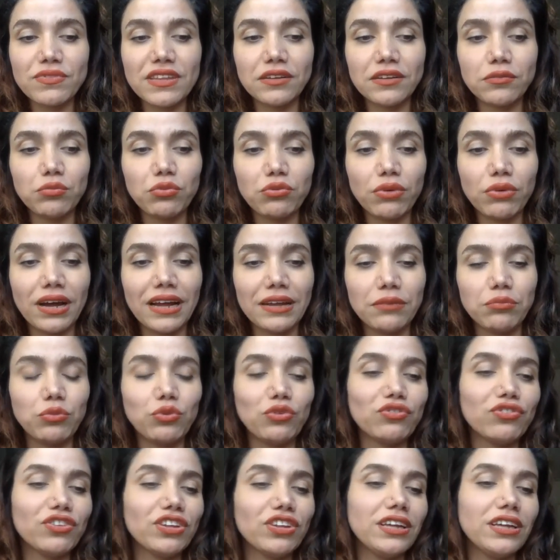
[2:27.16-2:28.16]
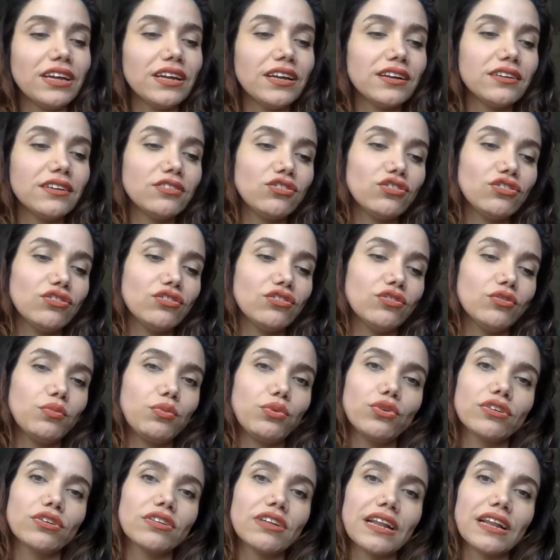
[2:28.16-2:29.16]
then I moved here to
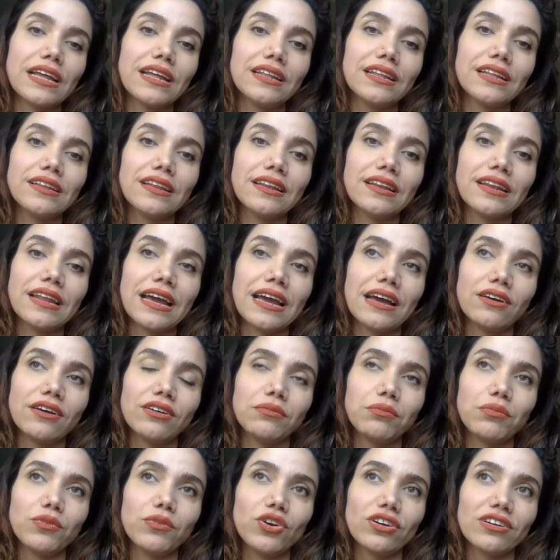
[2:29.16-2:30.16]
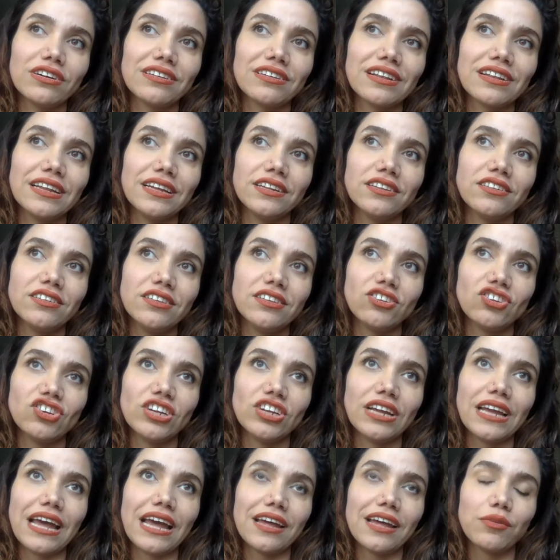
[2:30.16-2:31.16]
Portland. Now I'm currently
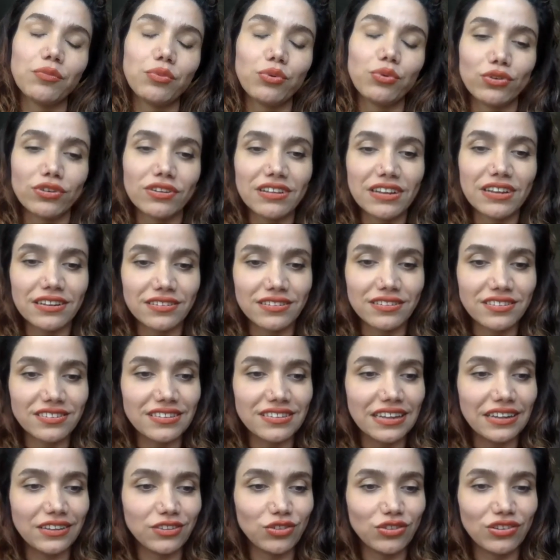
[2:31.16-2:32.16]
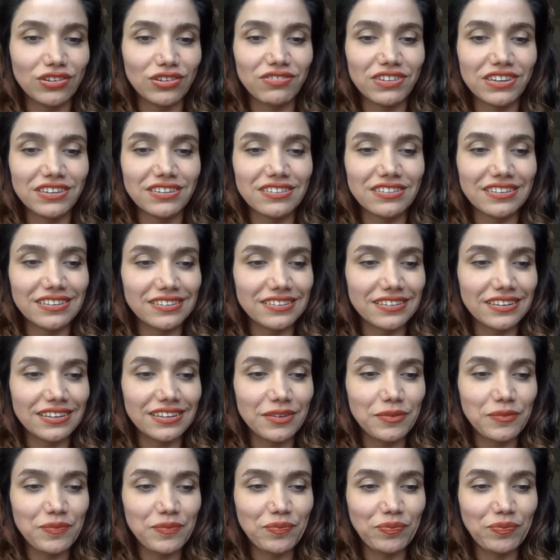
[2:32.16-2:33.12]
teaching at Portland State University.